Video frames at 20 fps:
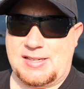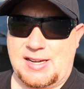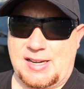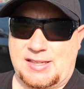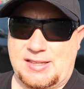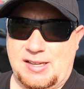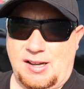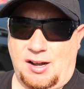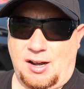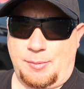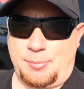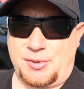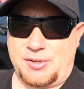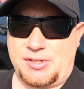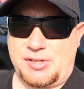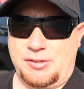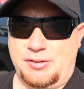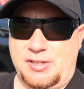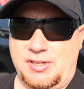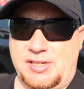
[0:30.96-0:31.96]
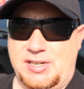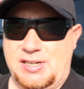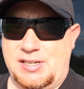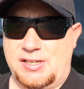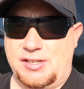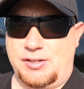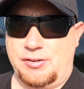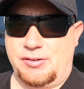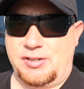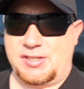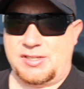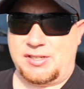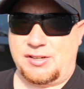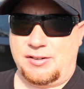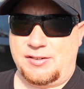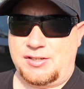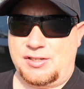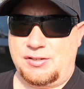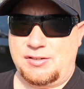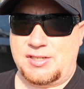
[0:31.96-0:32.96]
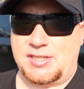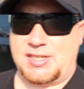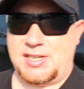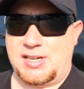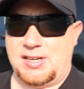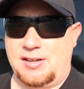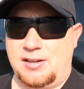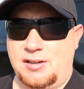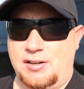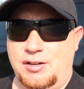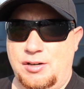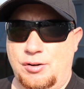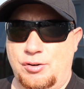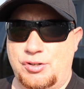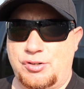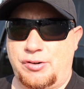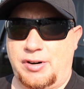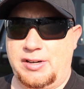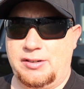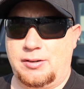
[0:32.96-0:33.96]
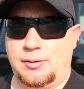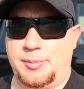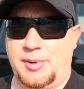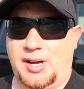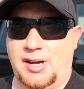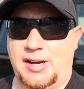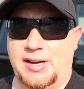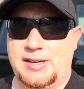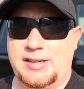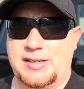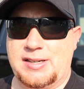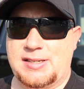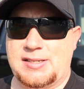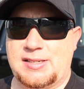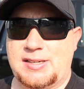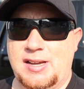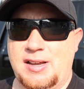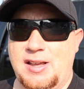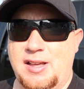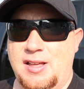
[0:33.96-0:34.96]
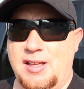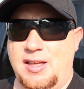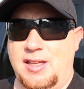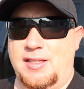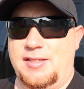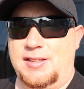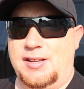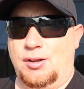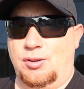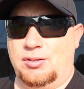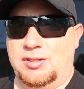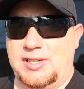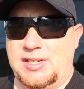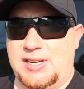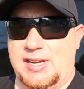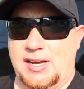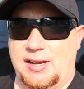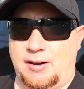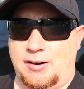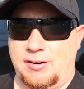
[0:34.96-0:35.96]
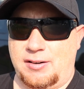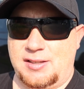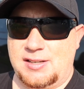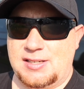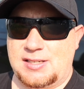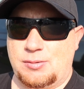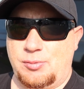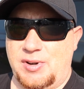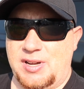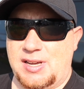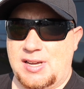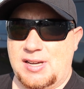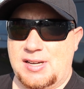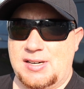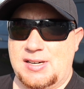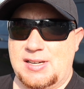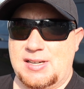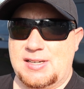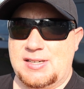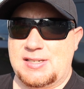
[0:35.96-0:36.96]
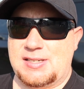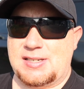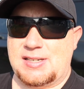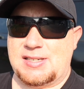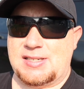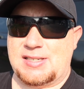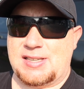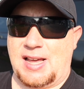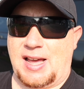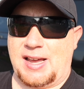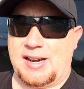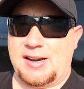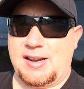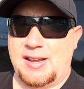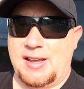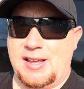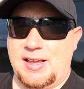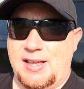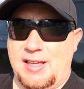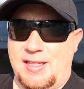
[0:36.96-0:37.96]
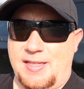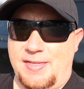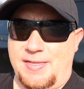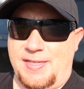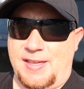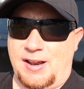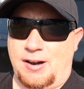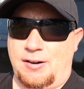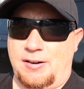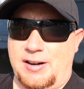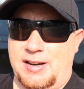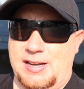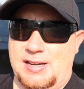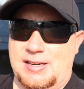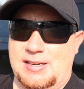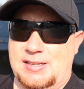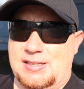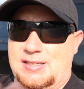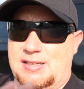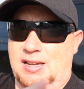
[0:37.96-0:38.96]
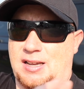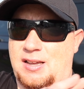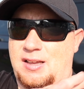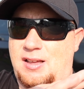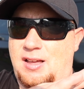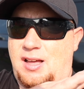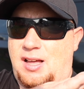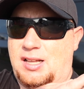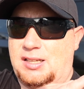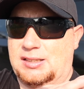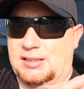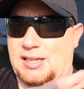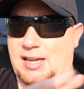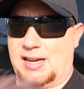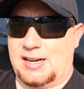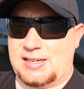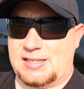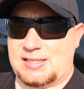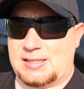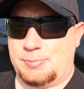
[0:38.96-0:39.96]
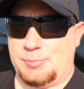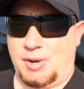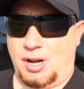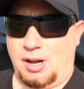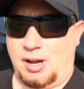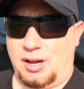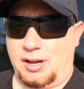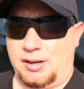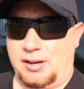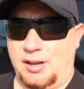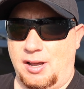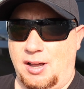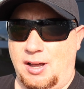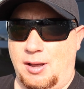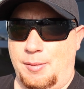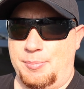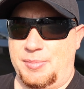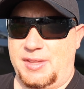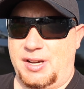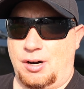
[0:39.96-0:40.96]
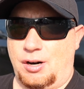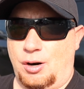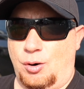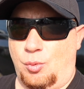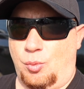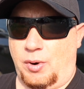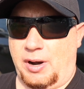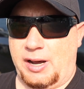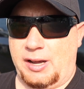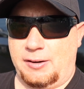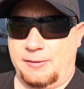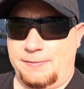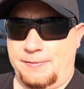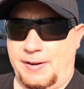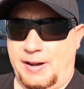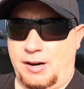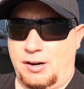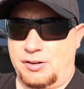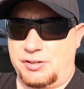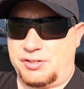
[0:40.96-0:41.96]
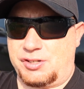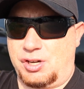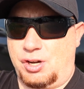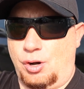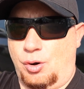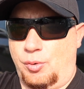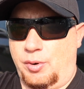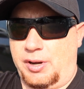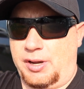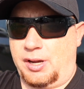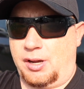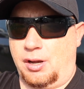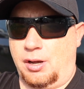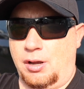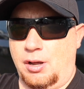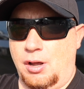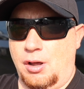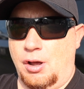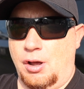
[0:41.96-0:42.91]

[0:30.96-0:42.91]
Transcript: take the opportunity to do it. So as you see, no trailer behind us. The only kicker this weekend is that there is a lot of smog. There are wildfires going